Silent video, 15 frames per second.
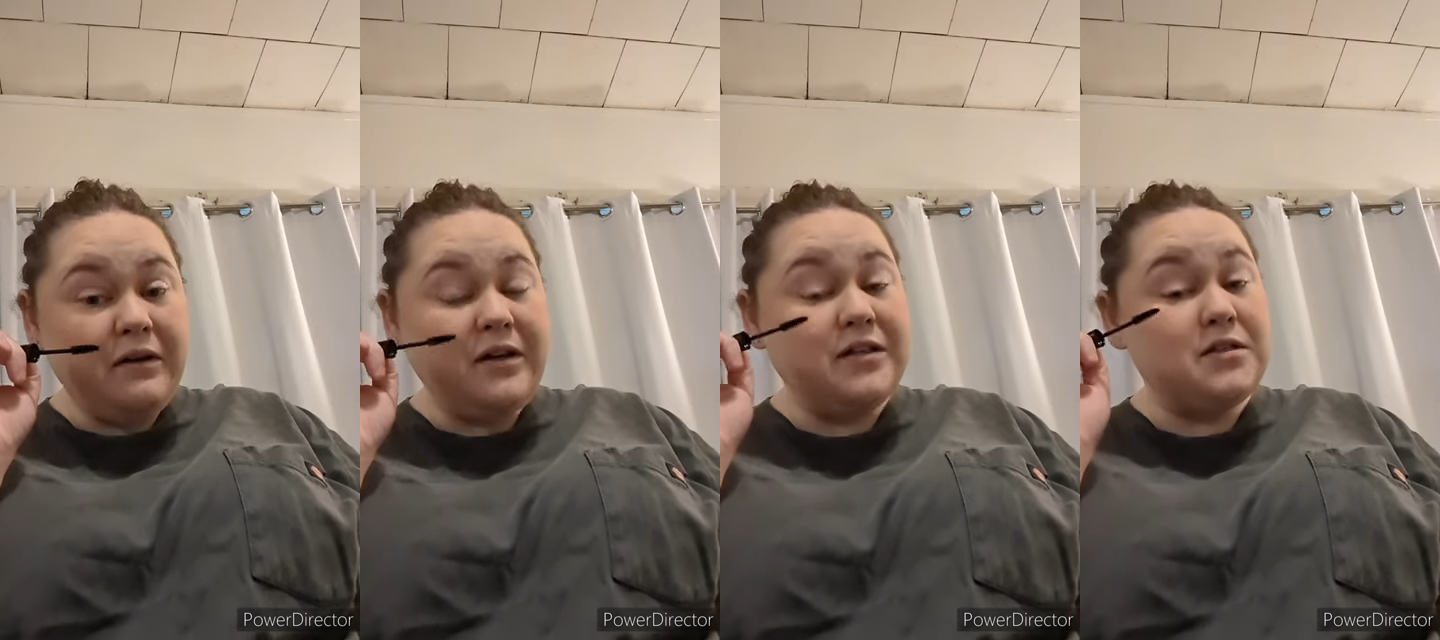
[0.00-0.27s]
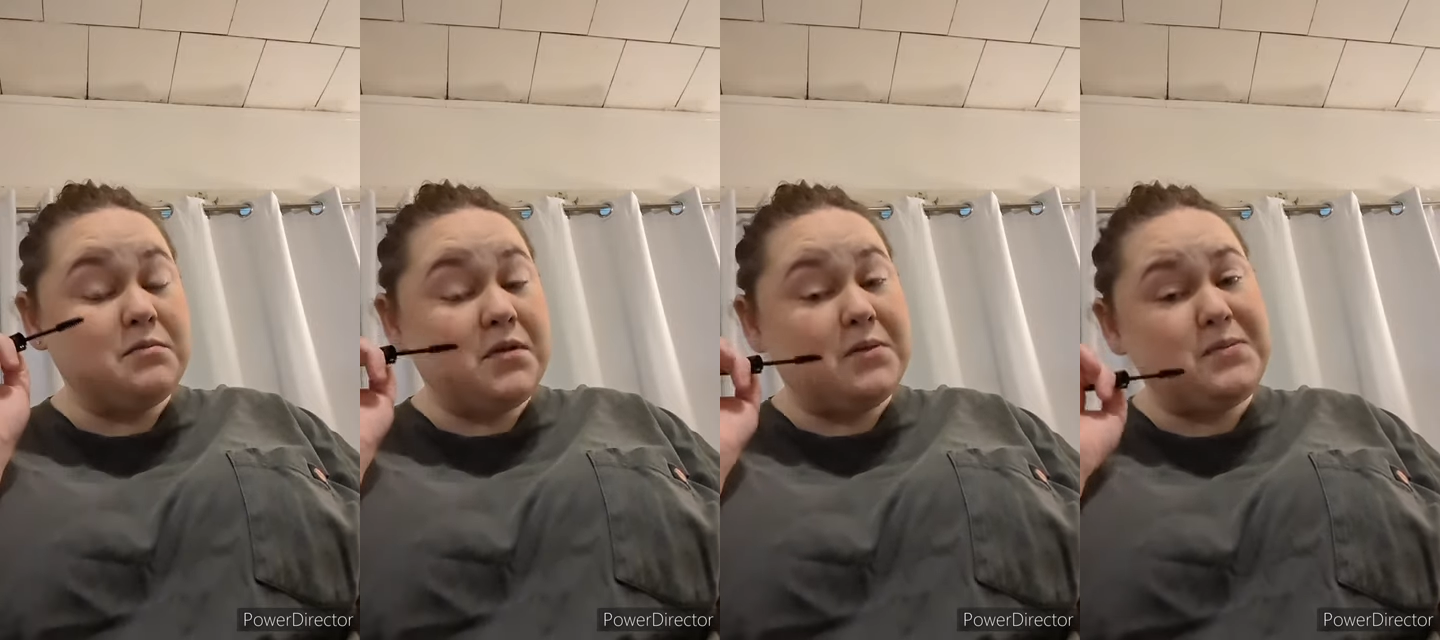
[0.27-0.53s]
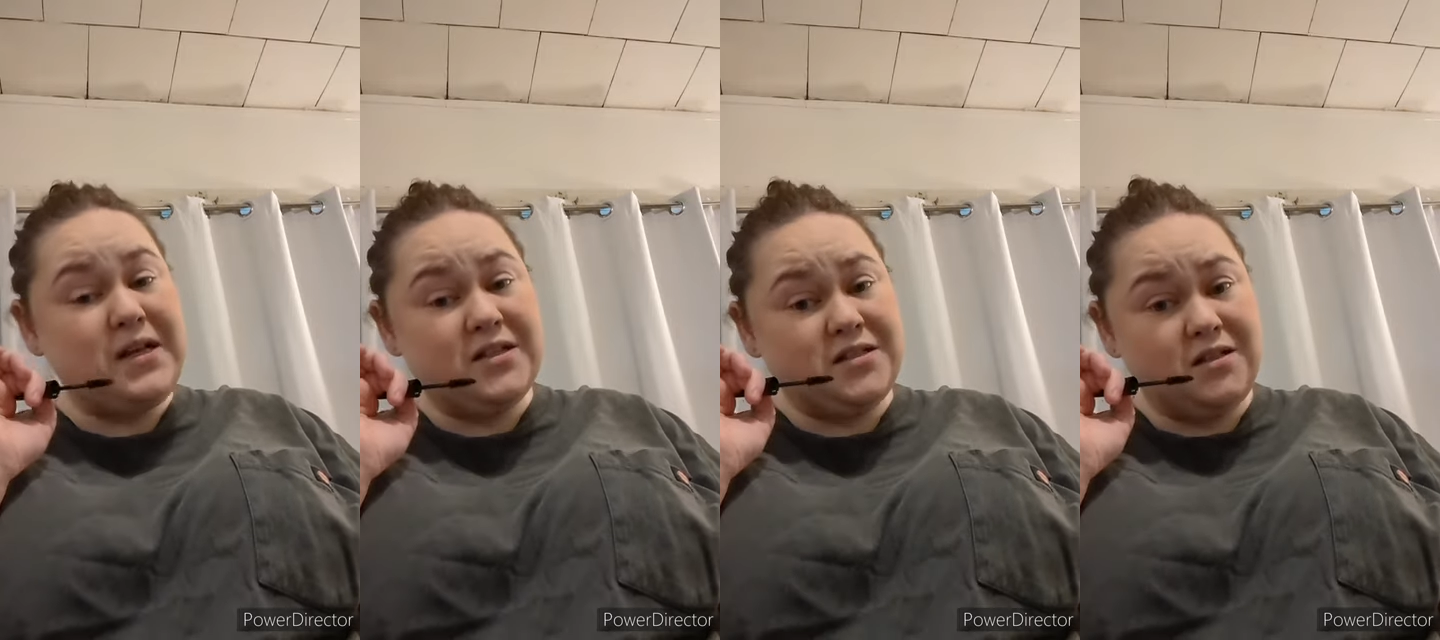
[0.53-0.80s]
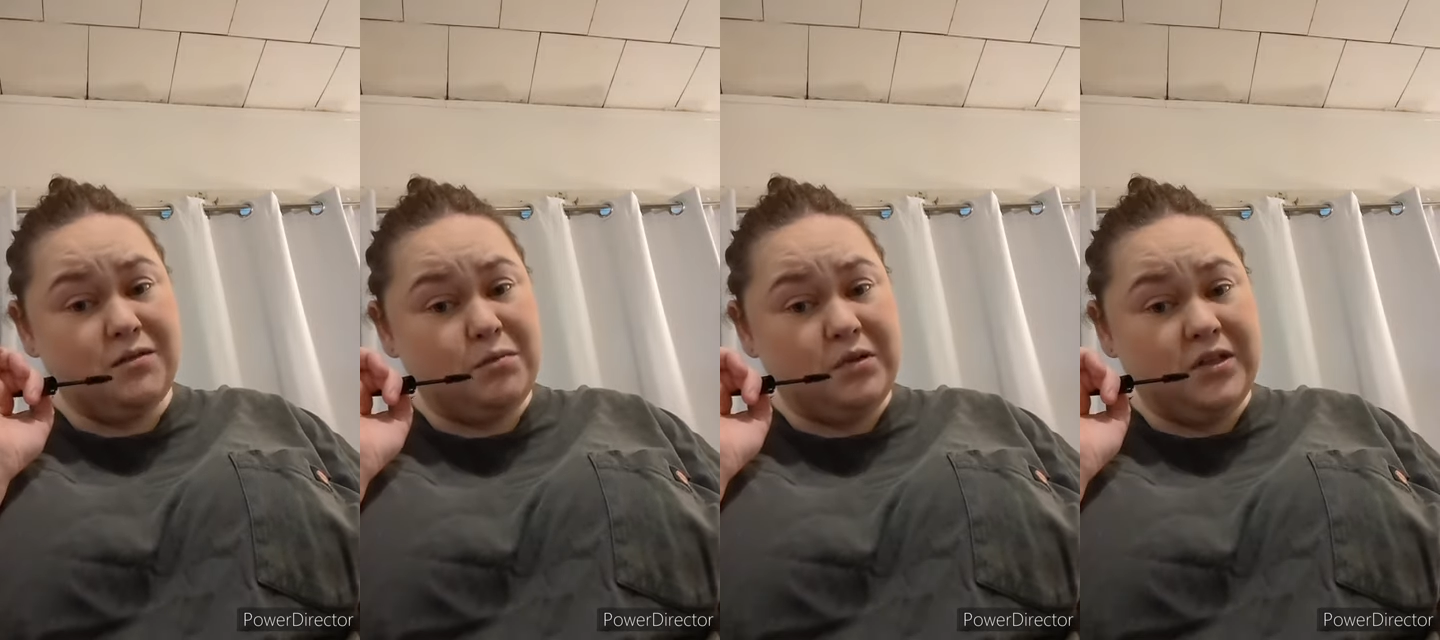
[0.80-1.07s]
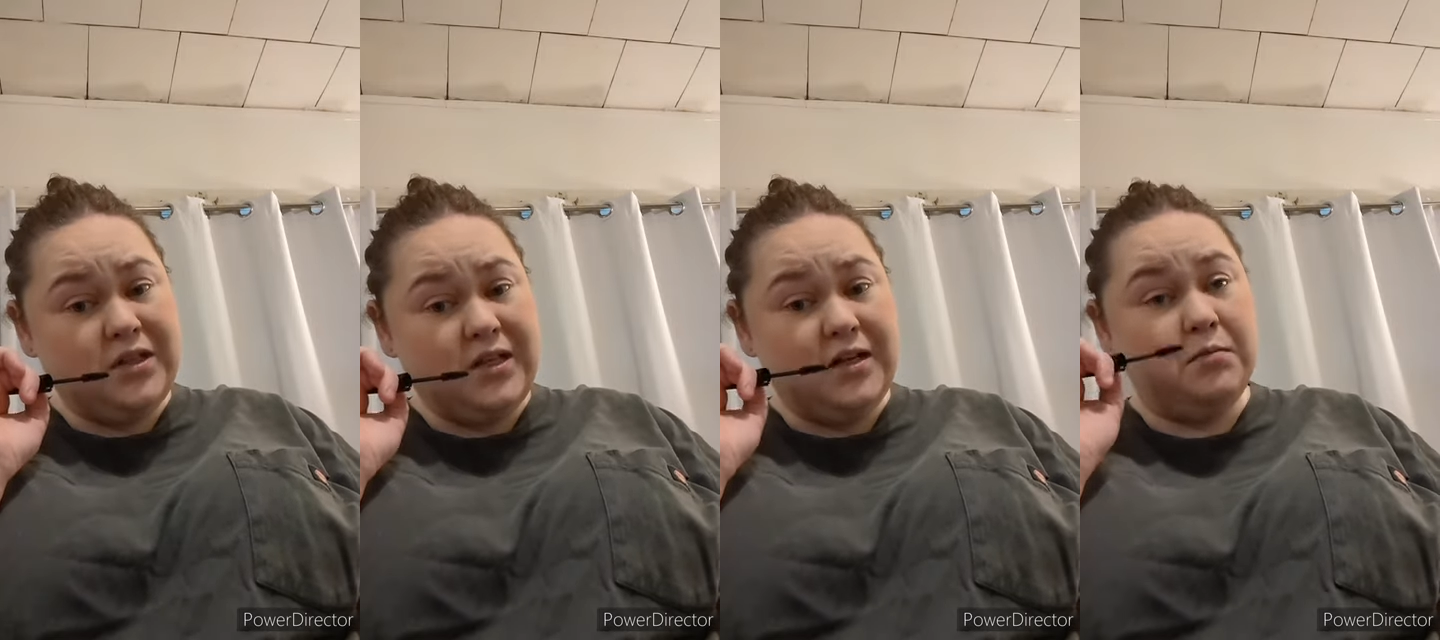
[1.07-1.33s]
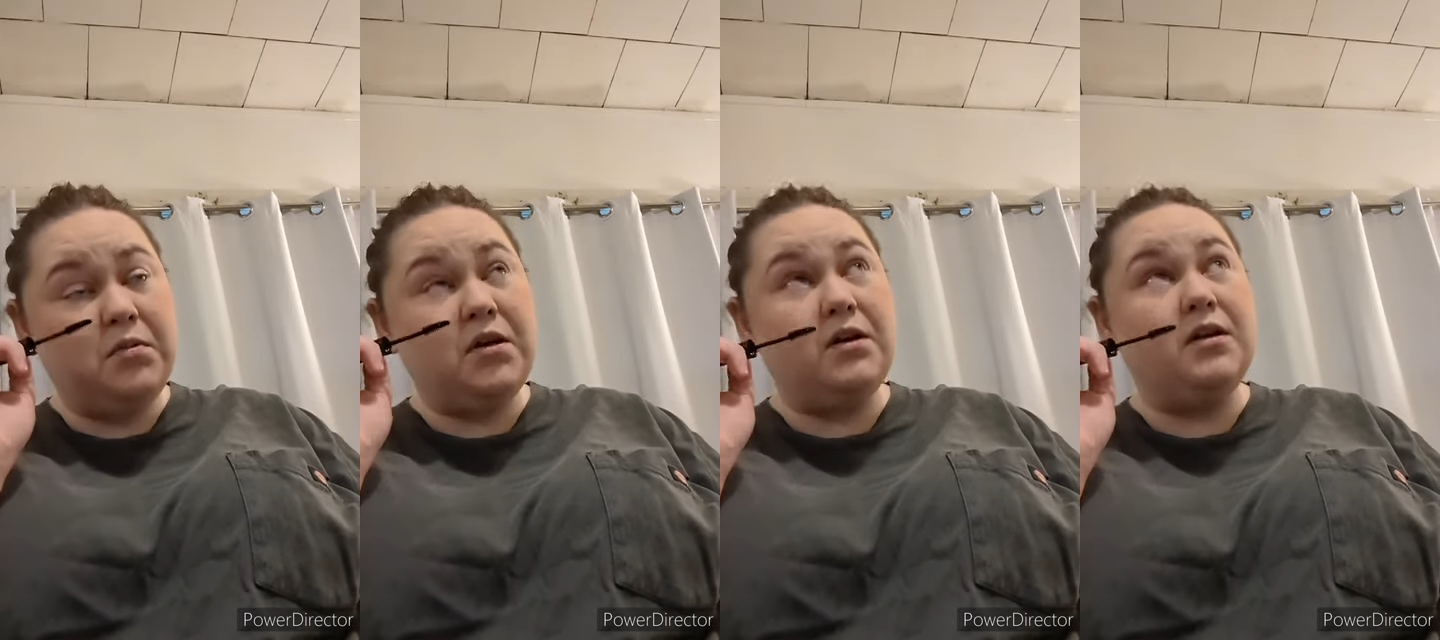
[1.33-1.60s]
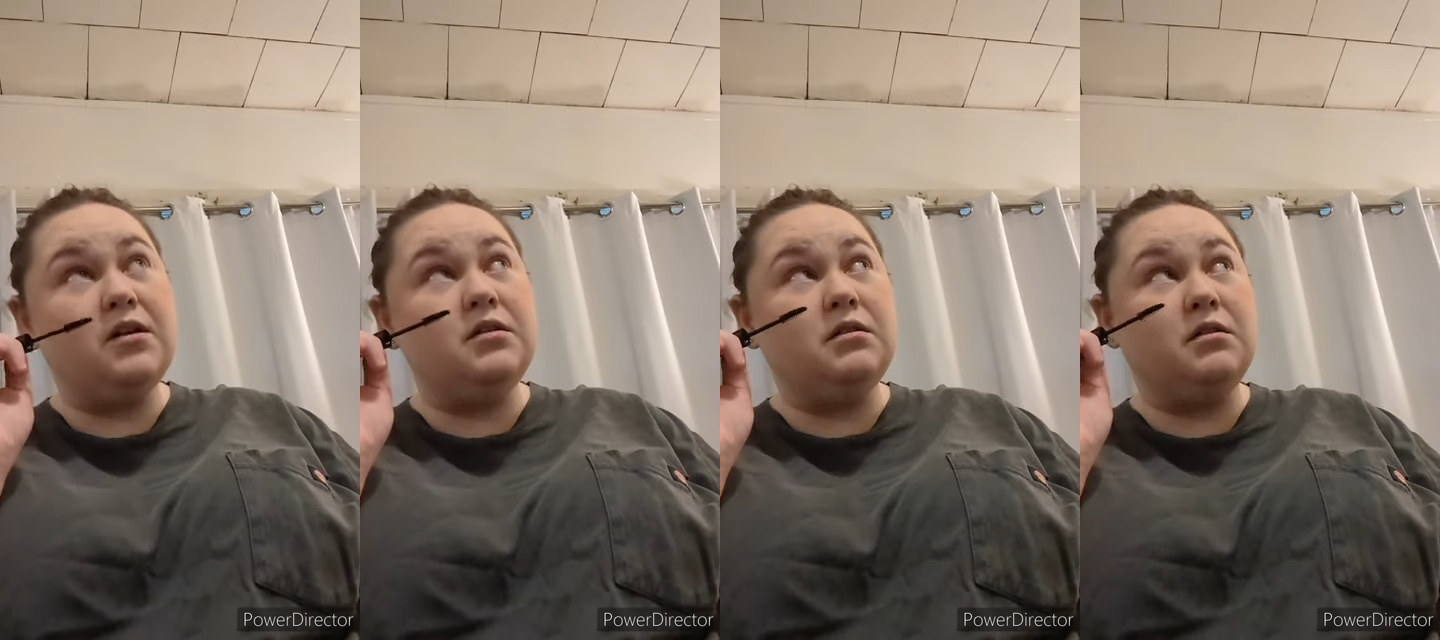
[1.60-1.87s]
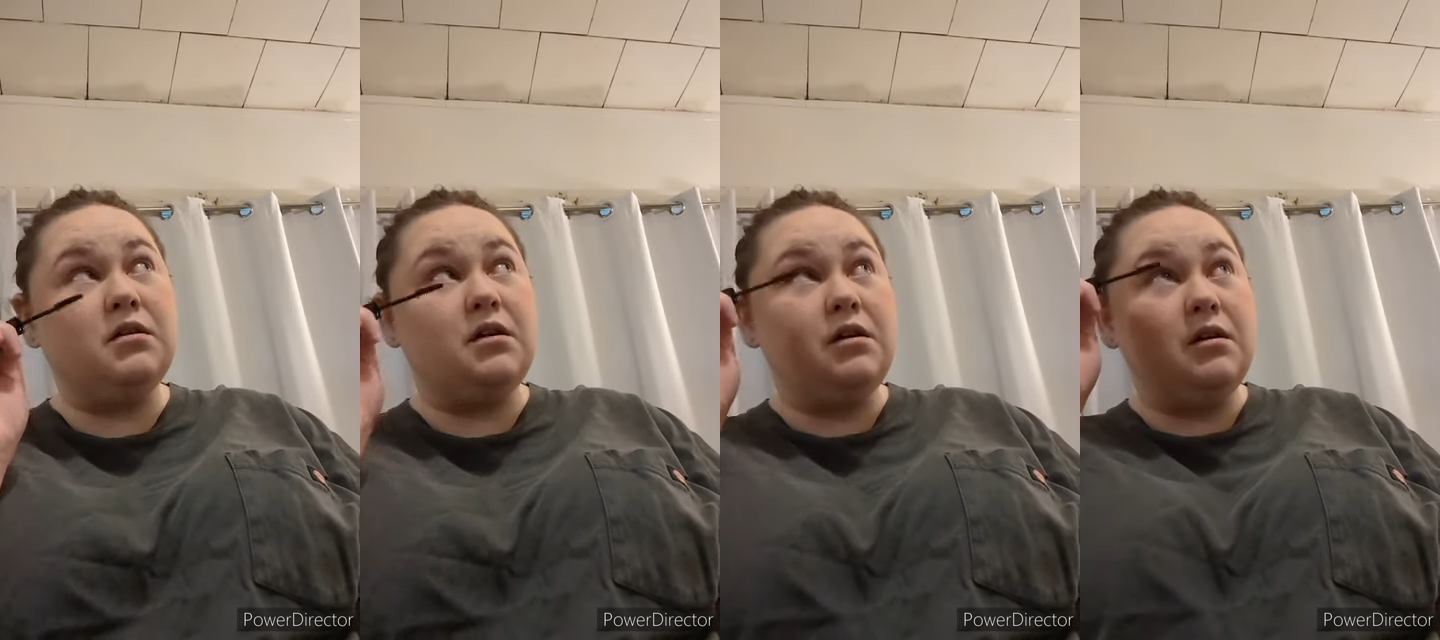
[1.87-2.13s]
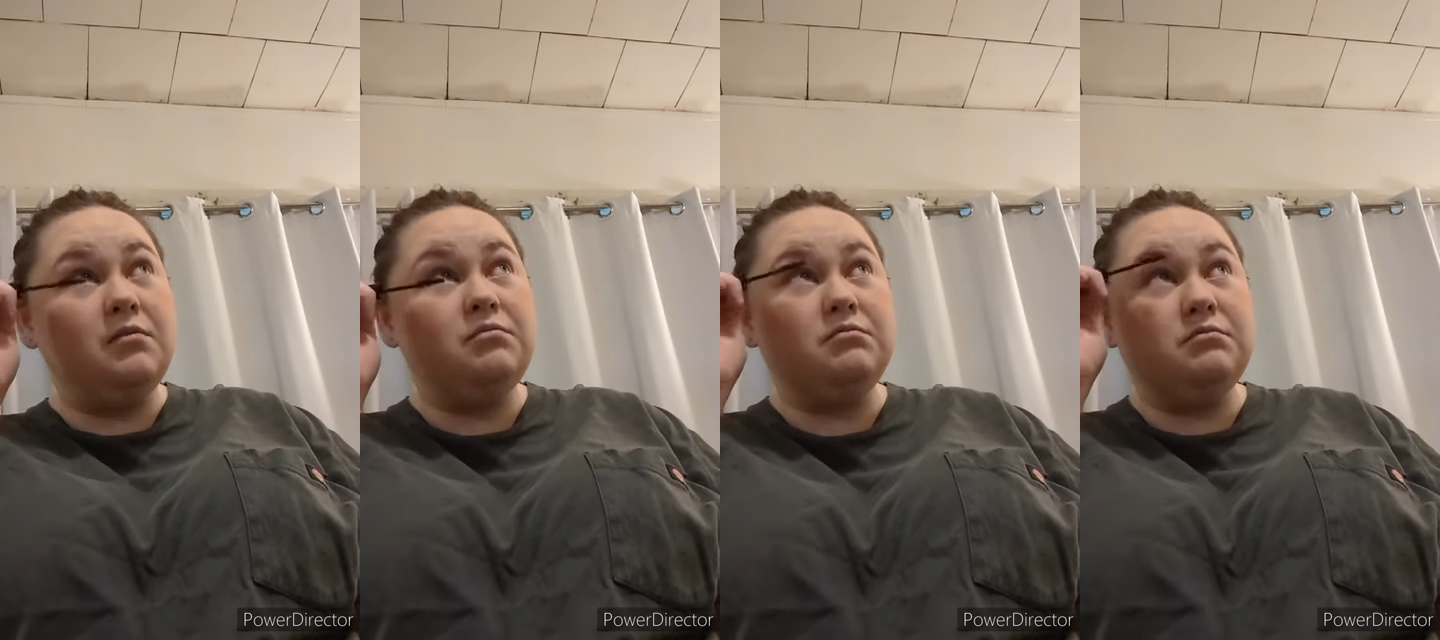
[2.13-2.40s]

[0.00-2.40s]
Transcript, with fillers: and sometimes I still blink, but look up.